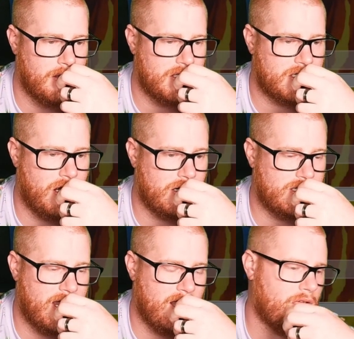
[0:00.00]
Skunk
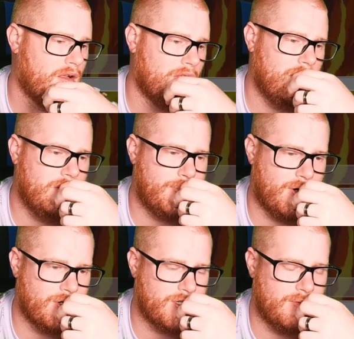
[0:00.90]
Tank, Alolan
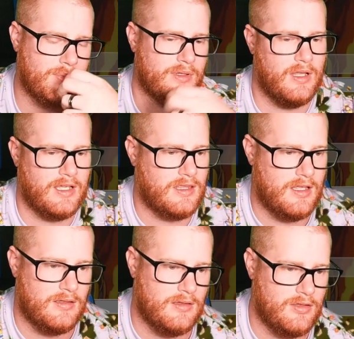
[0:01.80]
Persian, but like
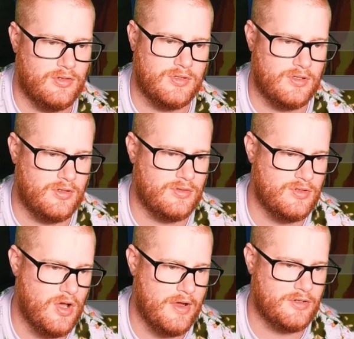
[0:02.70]
then there's
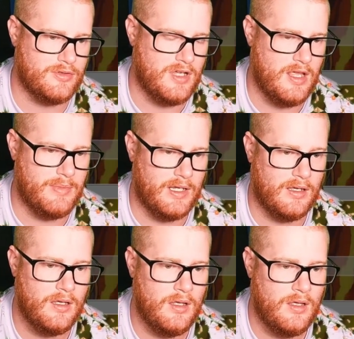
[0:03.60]
no extra typing.
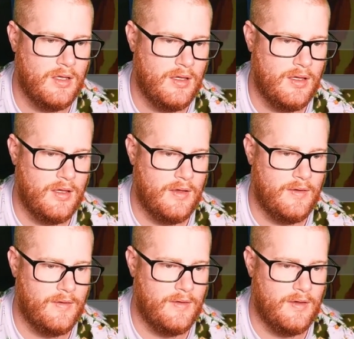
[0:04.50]

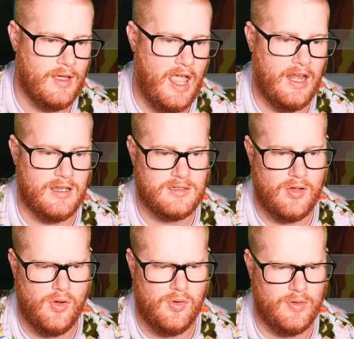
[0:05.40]
And
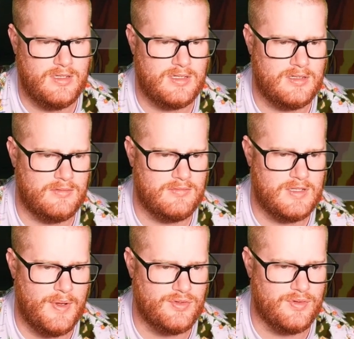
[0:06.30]
it's
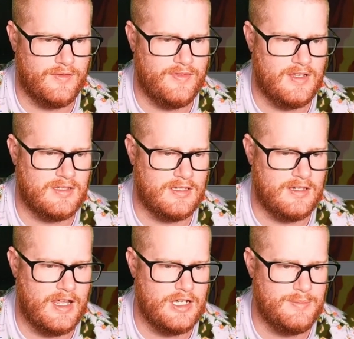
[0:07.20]
special defense and
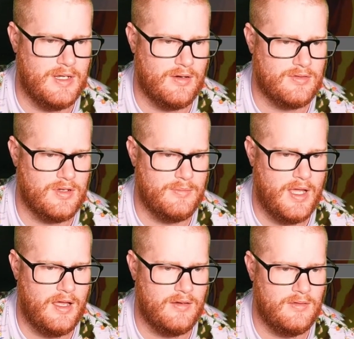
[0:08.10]
HP are so
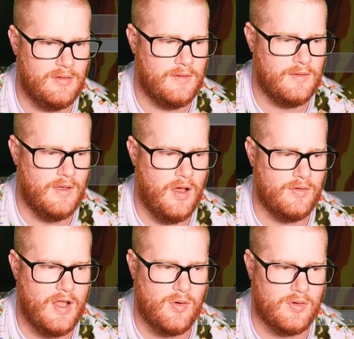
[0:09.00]
bad. Oh,
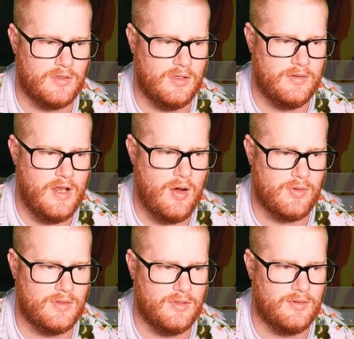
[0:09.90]
now we're
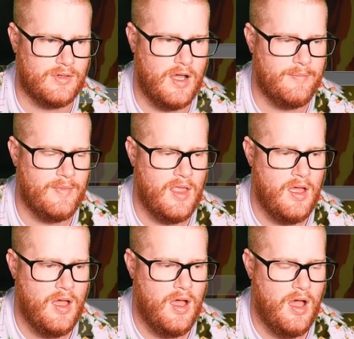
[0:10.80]
in Little Cup.
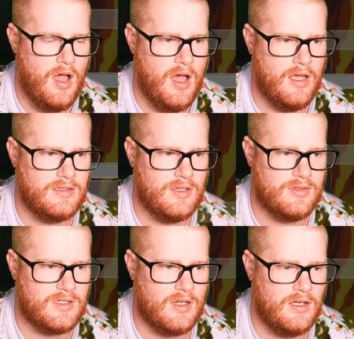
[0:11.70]
So
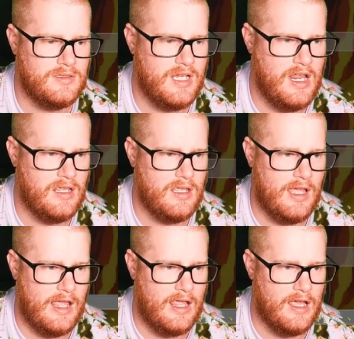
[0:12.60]
Skunk Tank
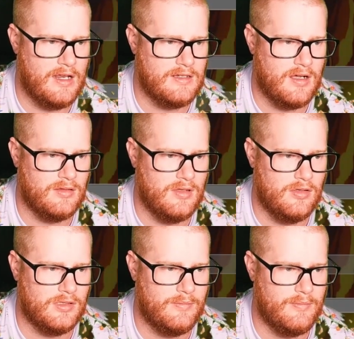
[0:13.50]
and
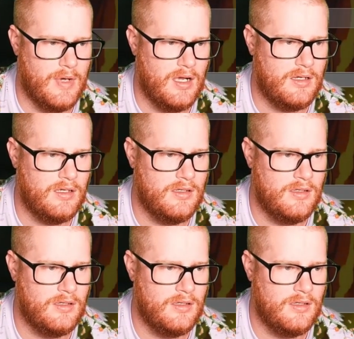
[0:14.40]
Alolan Muck.